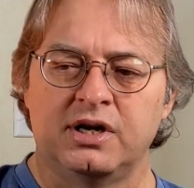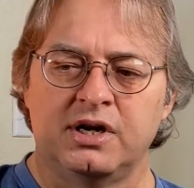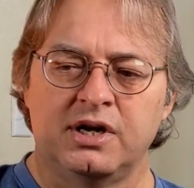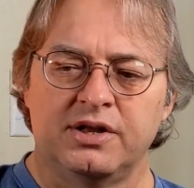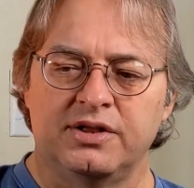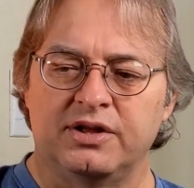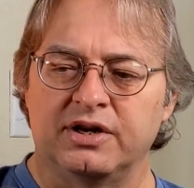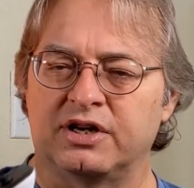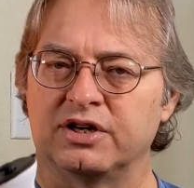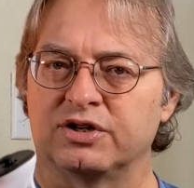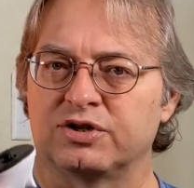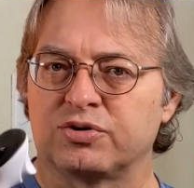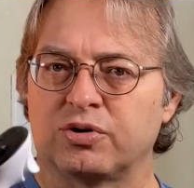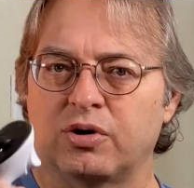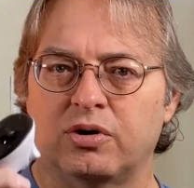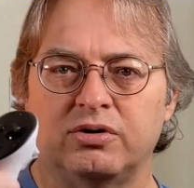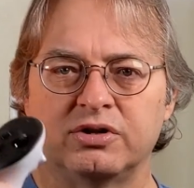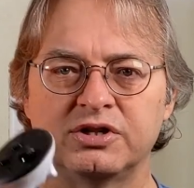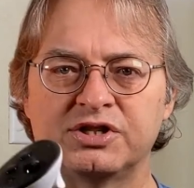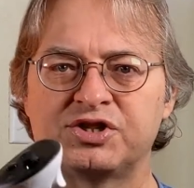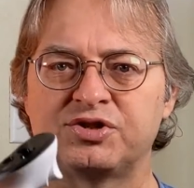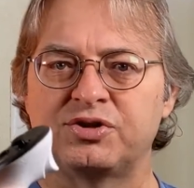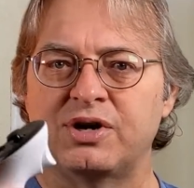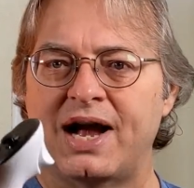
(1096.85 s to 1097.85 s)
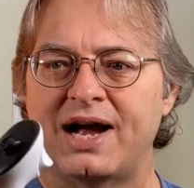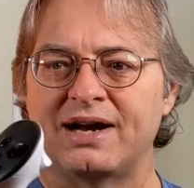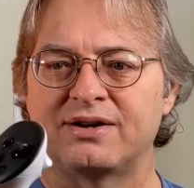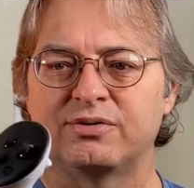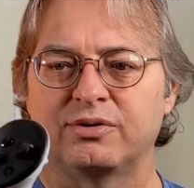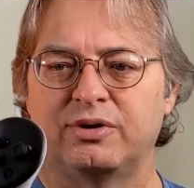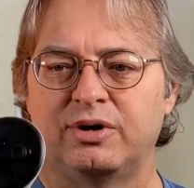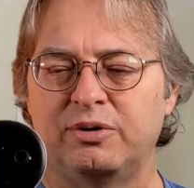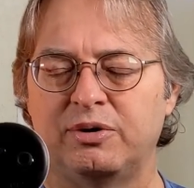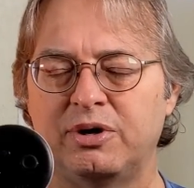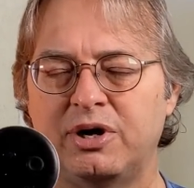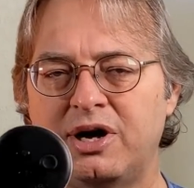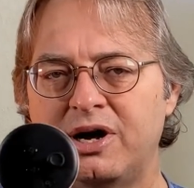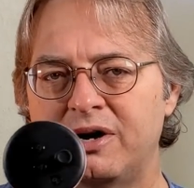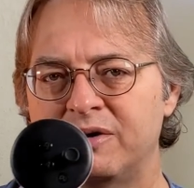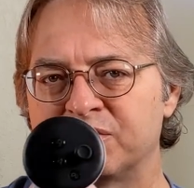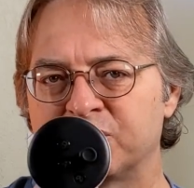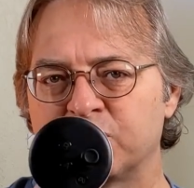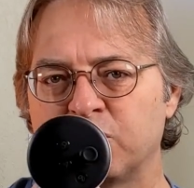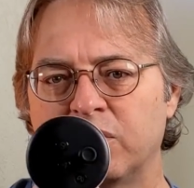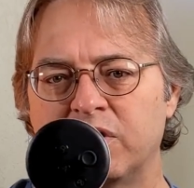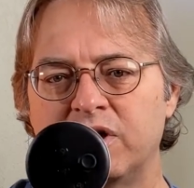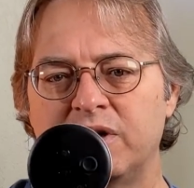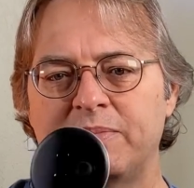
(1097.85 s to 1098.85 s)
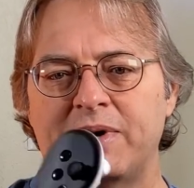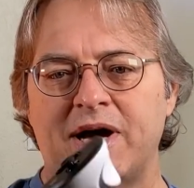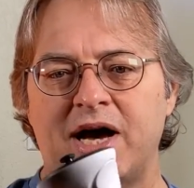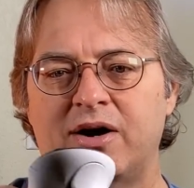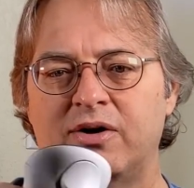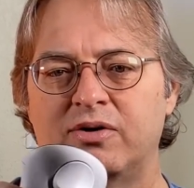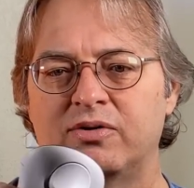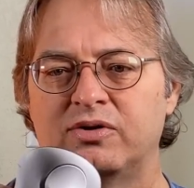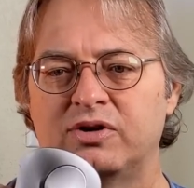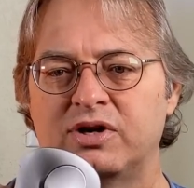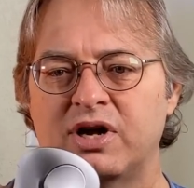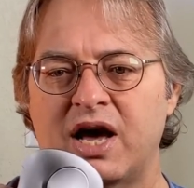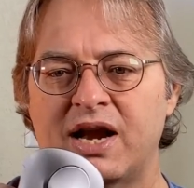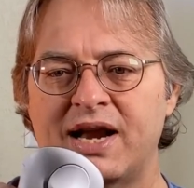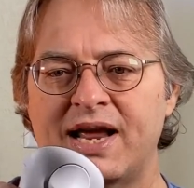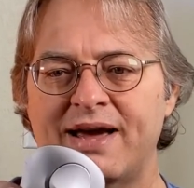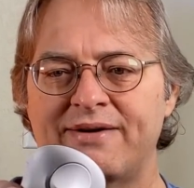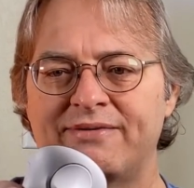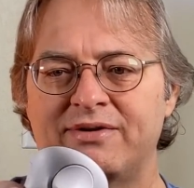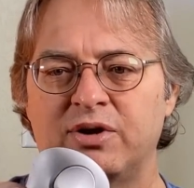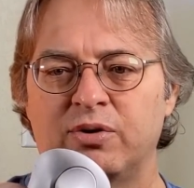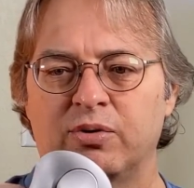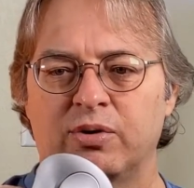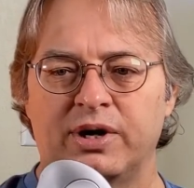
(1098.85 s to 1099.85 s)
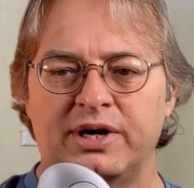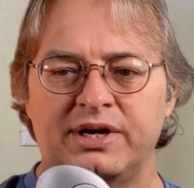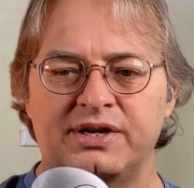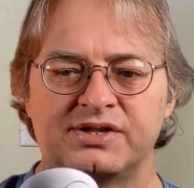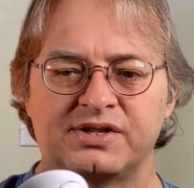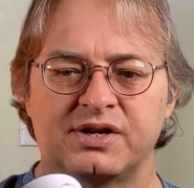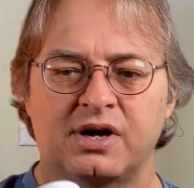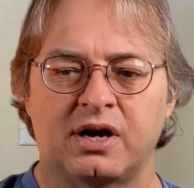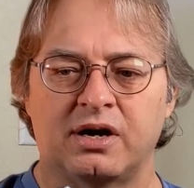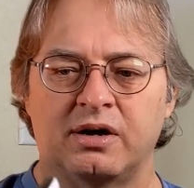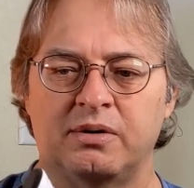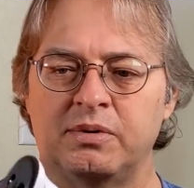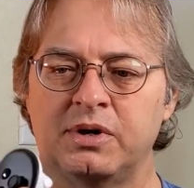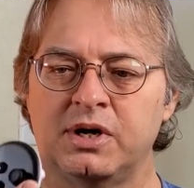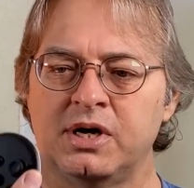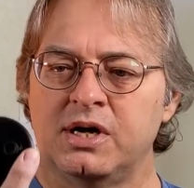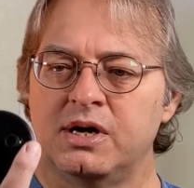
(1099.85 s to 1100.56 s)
The controllers tracked really well. I was worried about not having rings on them.